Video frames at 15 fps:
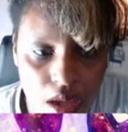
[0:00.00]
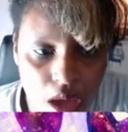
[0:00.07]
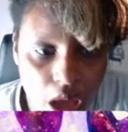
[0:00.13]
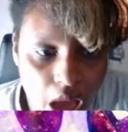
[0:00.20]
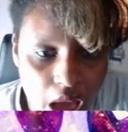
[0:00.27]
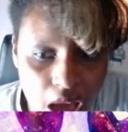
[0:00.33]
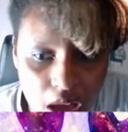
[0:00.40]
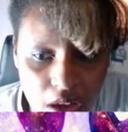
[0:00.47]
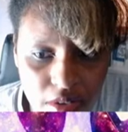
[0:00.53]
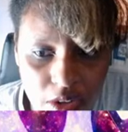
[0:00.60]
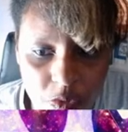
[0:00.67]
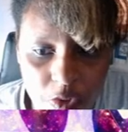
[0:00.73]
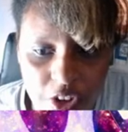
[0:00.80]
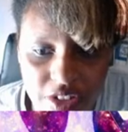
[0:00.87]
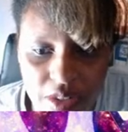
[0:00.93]
How
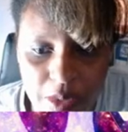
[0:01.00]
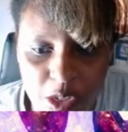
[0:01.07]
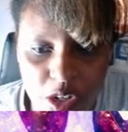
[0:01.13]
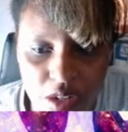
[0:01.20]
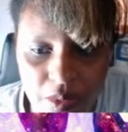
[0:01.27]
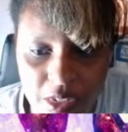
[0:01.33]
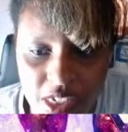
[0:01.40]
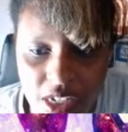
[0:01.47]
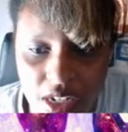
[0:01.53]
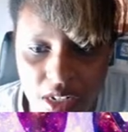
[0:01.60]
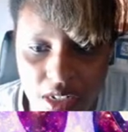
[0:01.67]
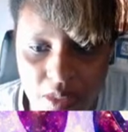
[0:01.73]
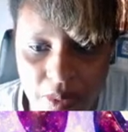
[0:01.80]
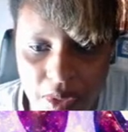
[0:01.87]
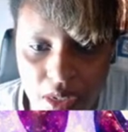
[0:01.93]
the fudge? Let me change my
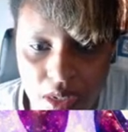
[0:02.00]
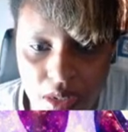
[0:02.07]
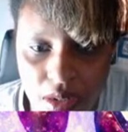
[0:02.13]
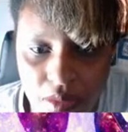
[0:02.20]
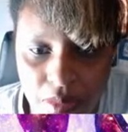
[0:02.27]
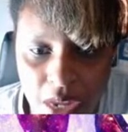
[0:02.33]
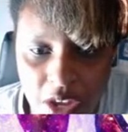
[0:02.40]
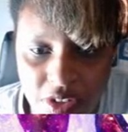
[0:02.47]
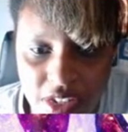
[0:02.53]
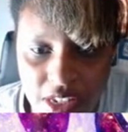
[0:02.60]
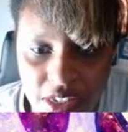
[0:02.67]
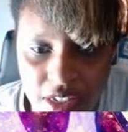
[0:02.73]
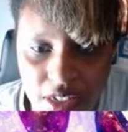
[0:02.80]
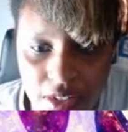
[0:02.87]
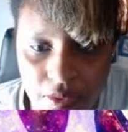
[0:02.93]
settings, bruh. Mouse
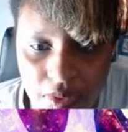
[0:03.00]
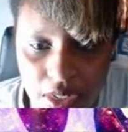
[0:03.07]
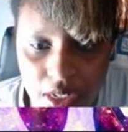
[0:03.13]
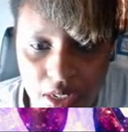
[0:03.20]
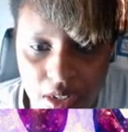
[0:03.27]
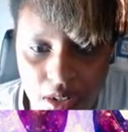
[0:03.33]
sensitivity.